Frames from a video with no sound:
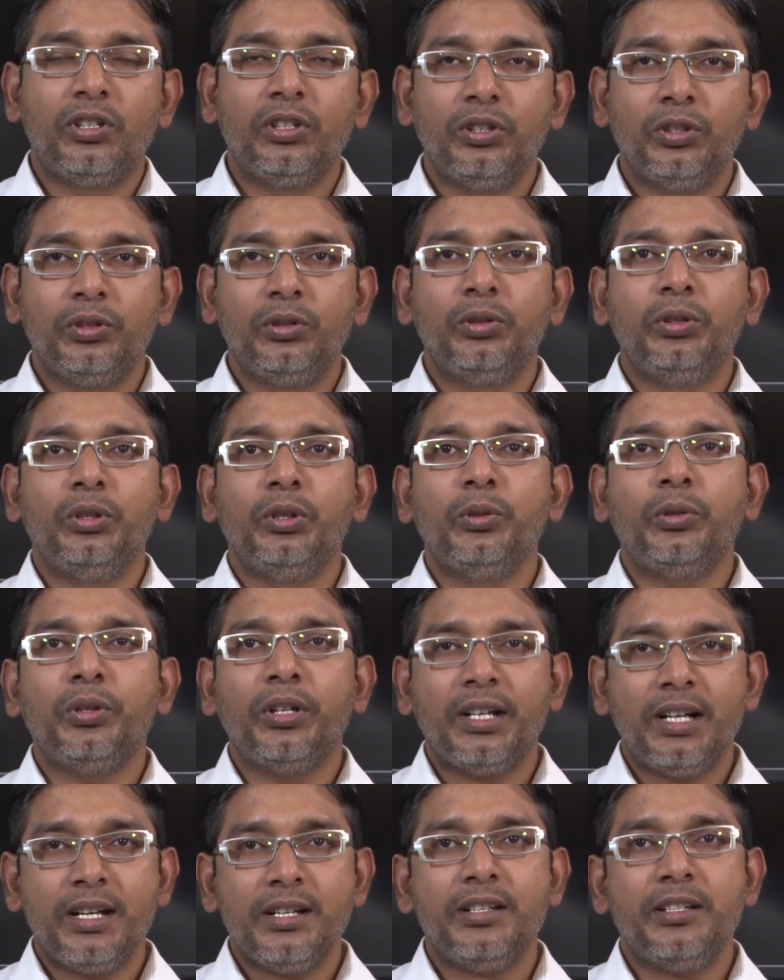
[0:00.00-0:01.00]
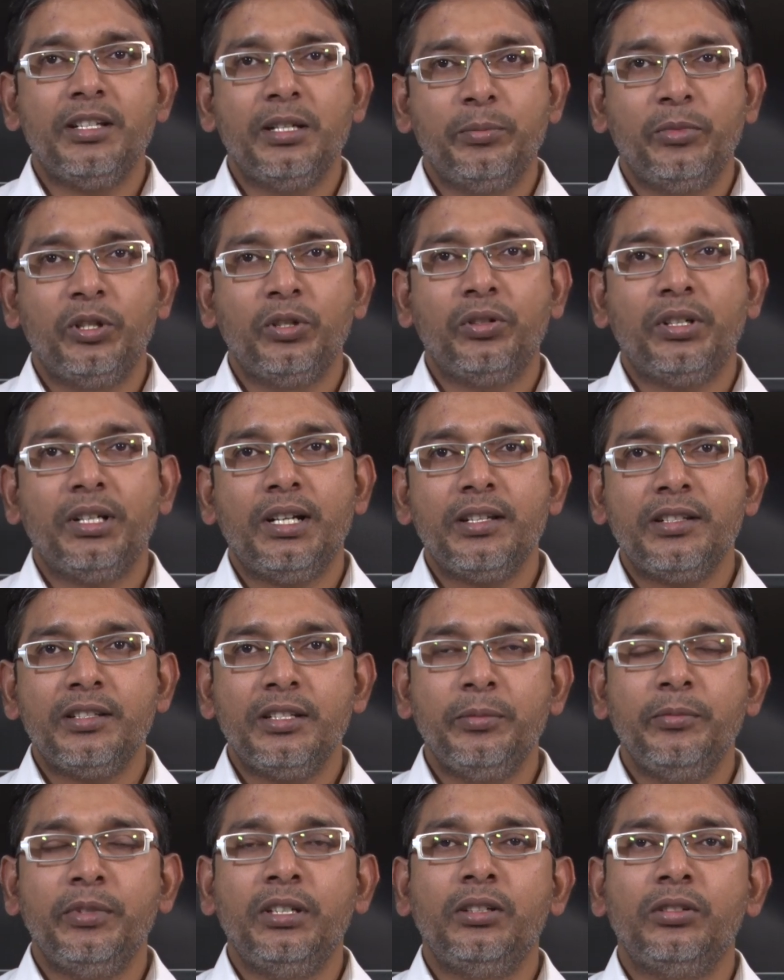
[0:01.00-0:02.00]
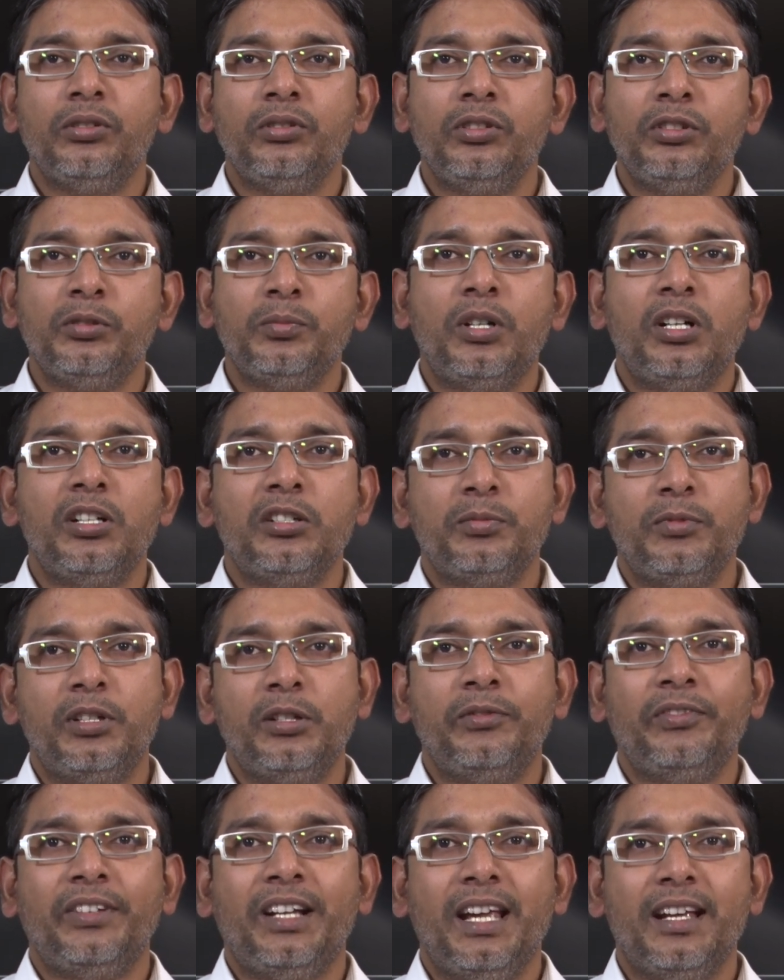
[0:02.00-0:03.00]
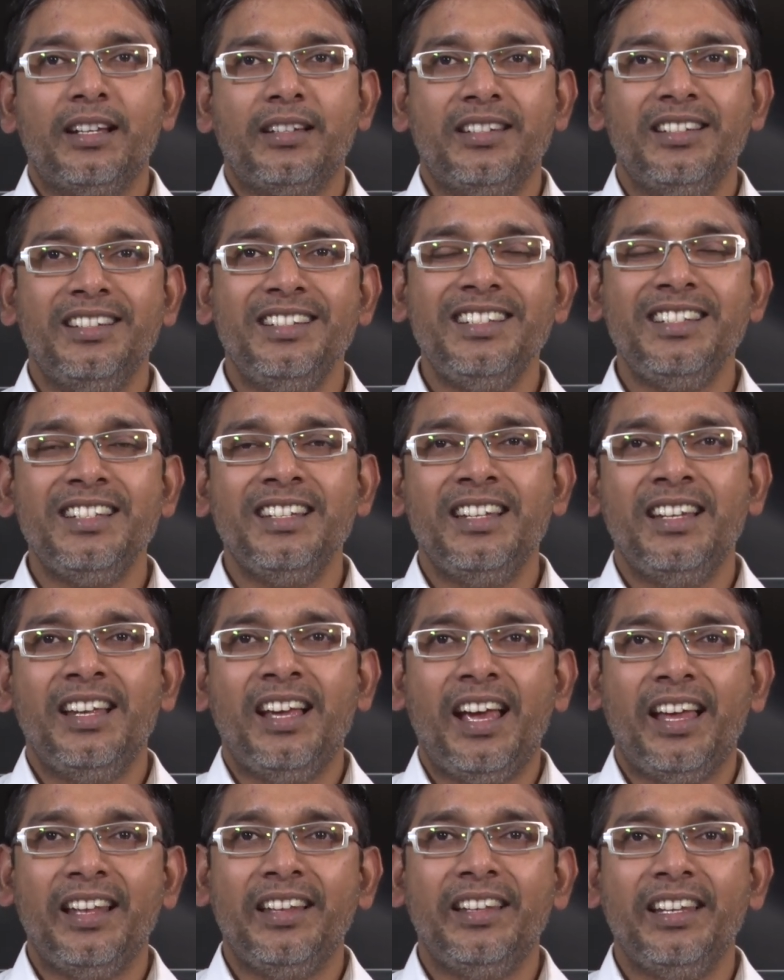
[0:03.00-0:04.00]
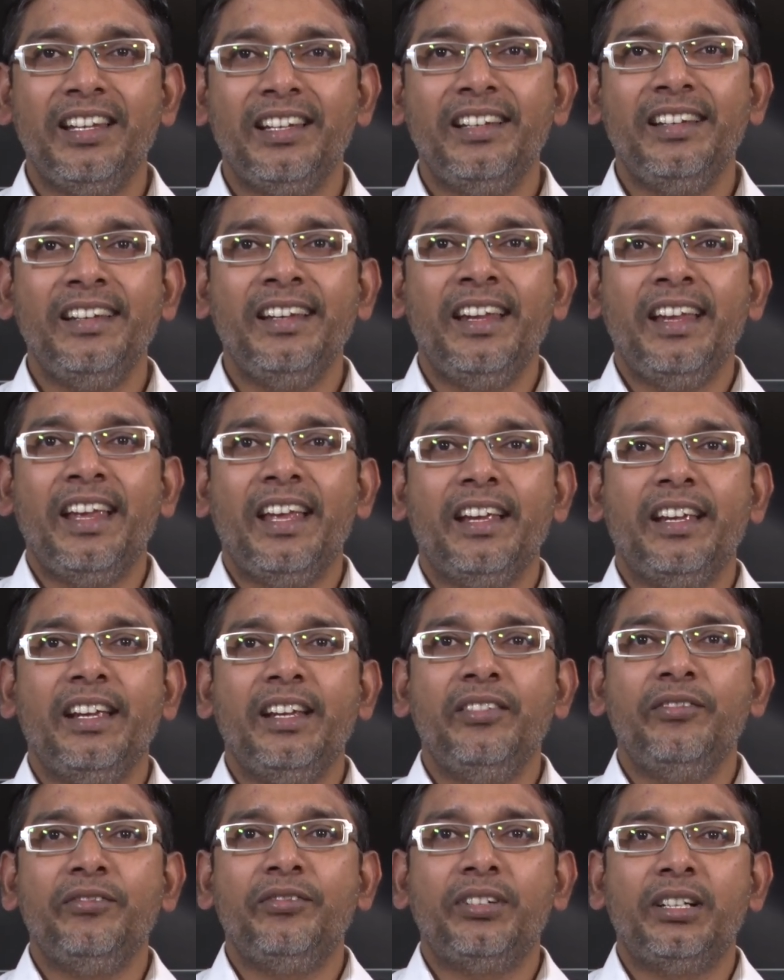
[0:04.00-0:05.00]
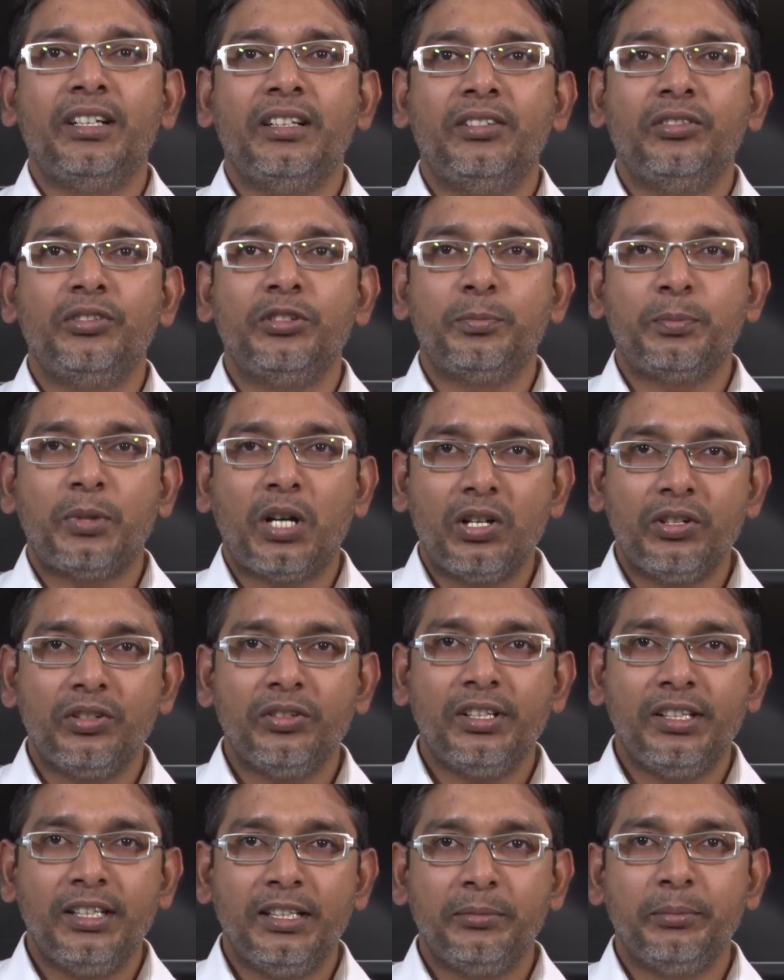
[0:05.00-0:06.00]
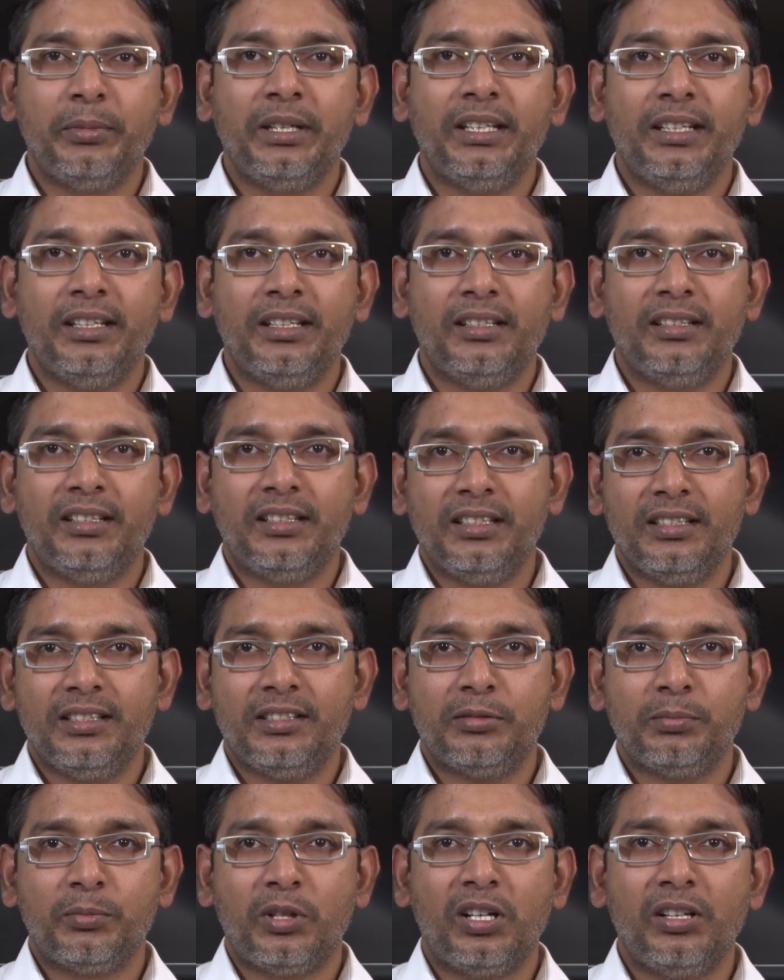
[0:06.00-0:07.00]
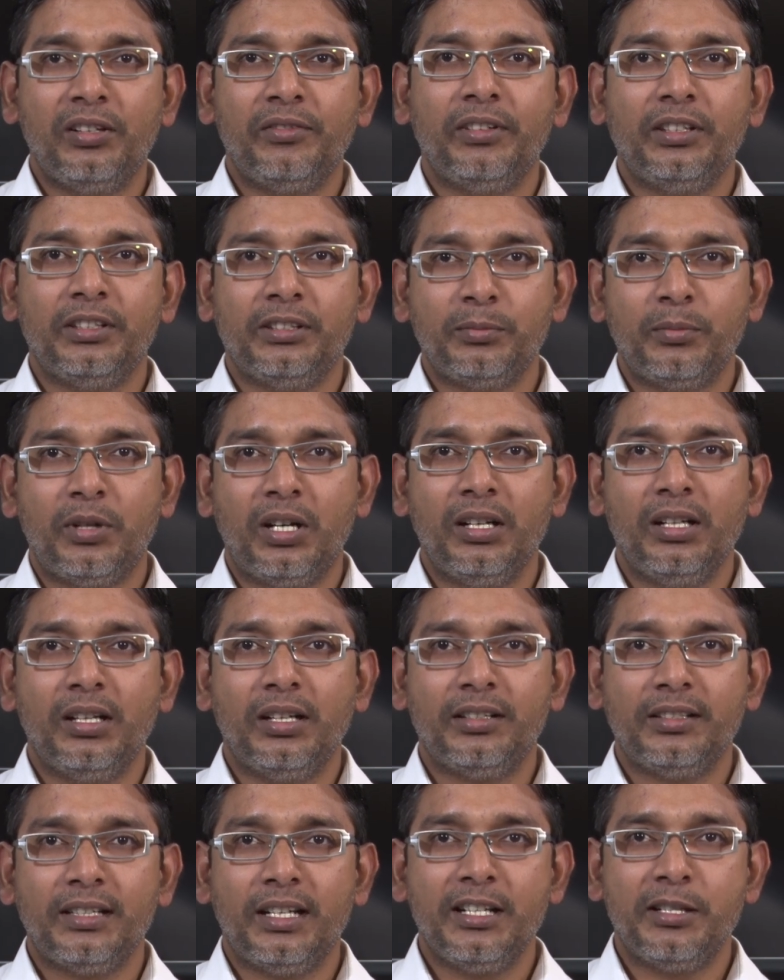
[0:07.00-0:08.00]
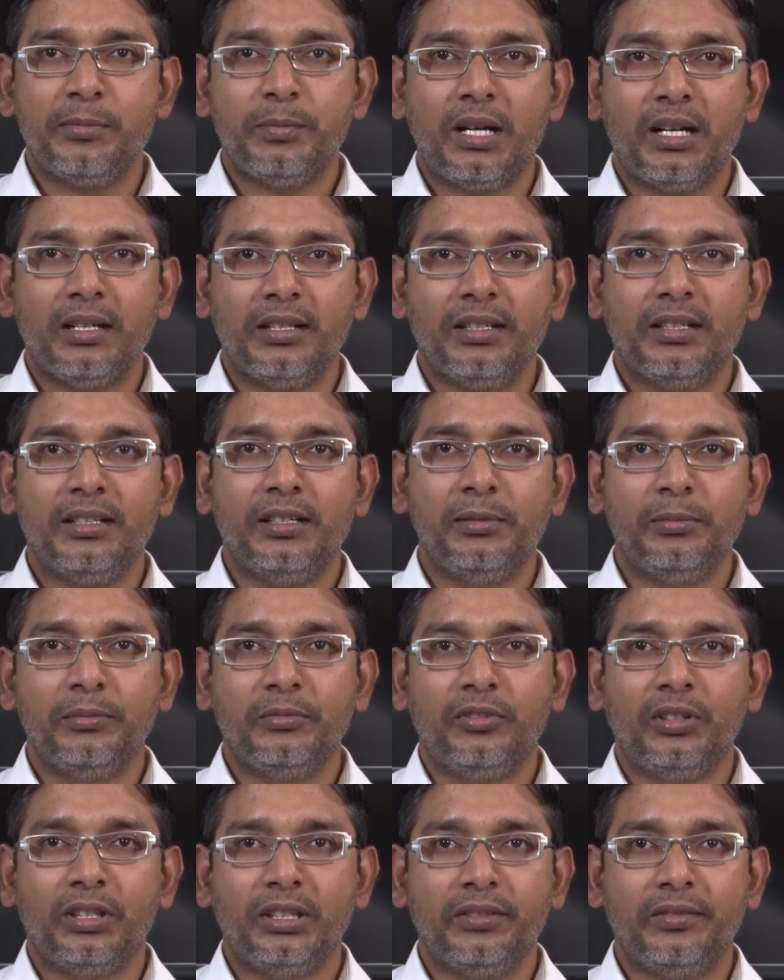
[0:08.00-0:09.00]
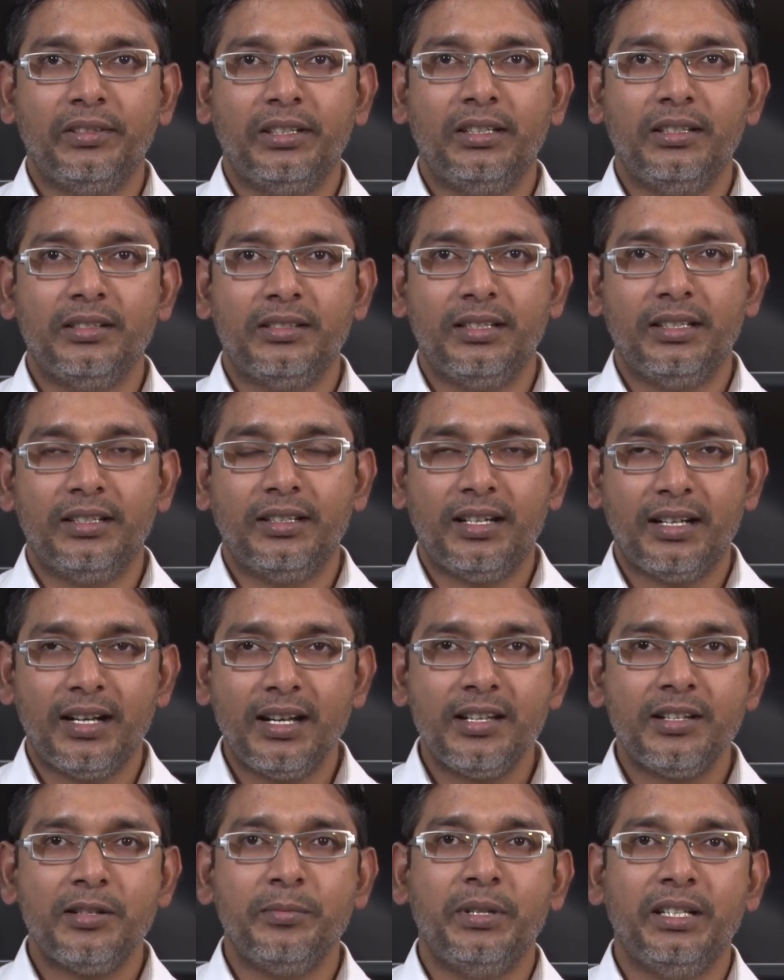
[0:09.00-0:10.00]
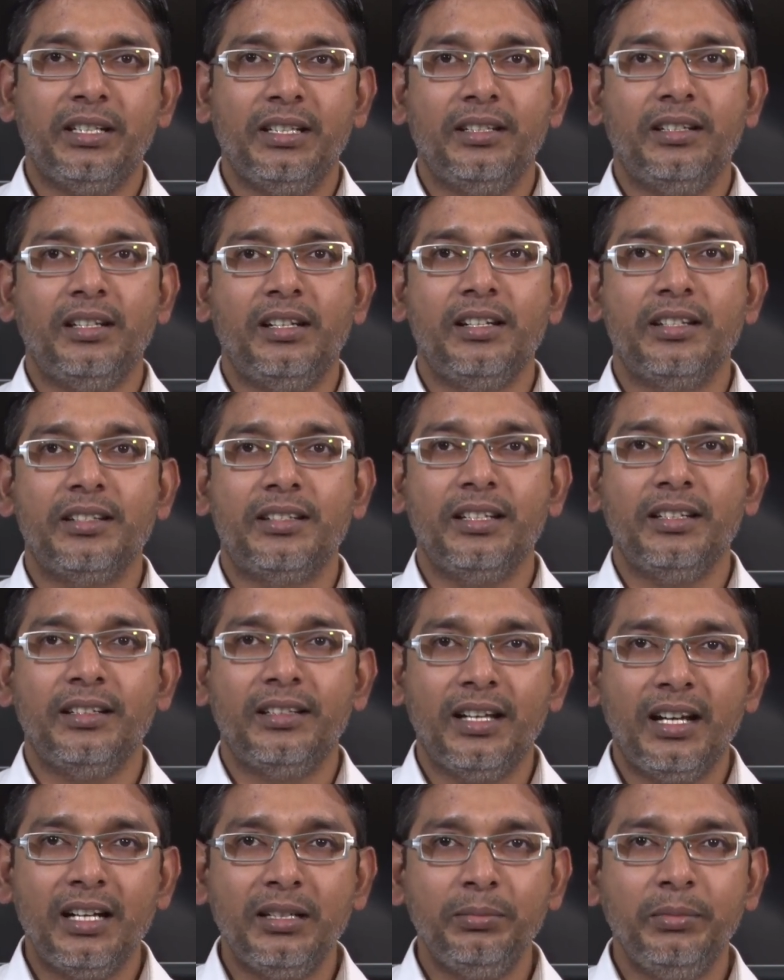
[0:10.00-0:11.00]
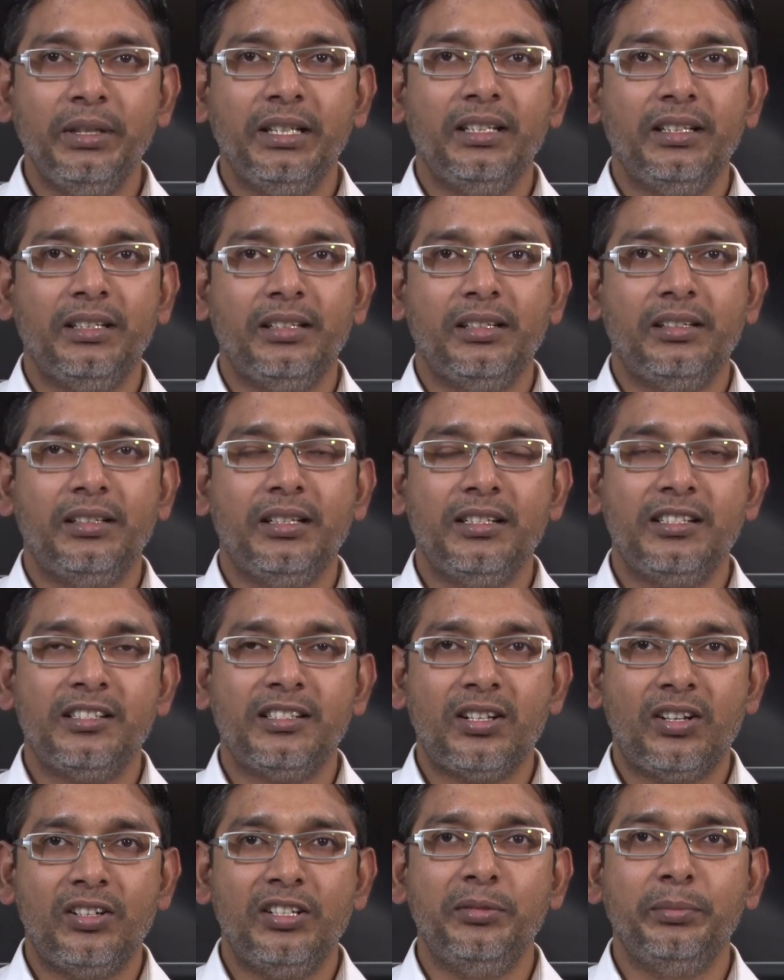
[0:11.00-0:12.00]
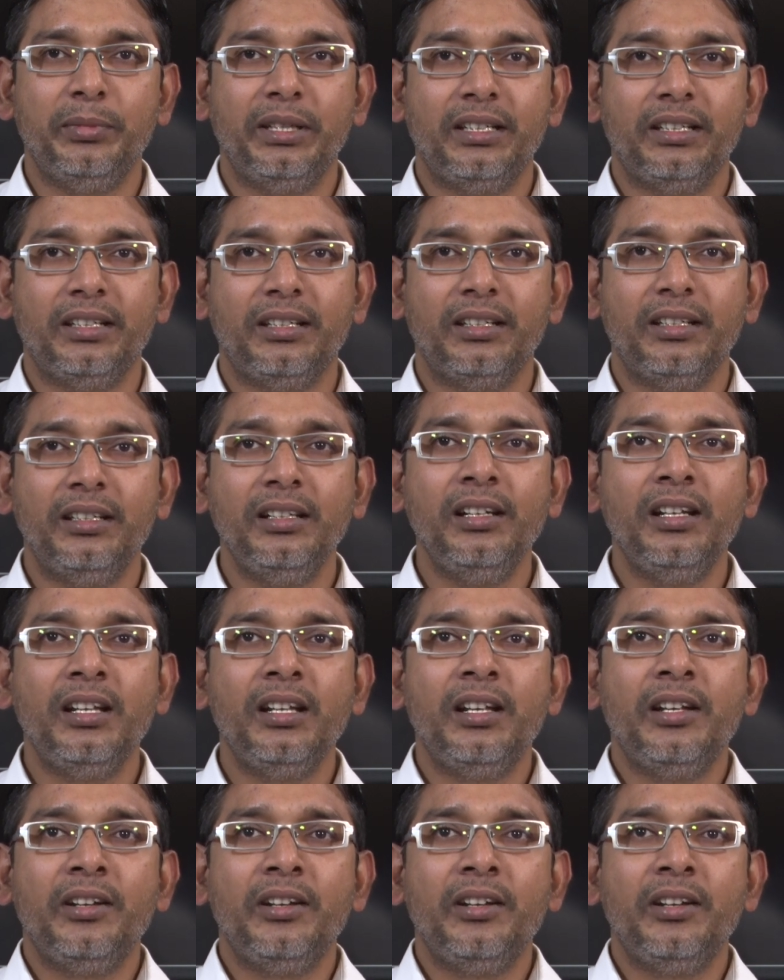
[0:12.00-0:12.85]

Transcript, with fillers: what you do you crush them you crush them into small small fractions and then again for those particulate material that is small smaller size particle whatever is there crushed material is there that material that solid material